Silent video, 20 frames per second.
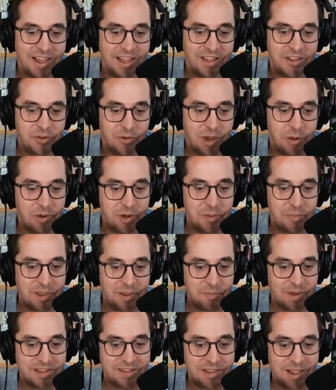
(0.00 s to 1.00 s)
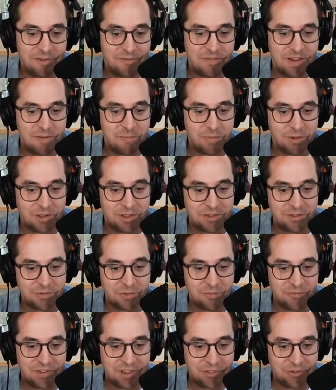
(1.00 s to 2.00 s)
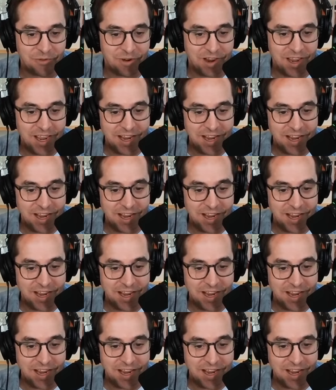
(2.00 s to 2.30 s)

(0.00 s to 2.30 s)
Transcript: Do I want to pick yeah. my top five bullies from fifth grade?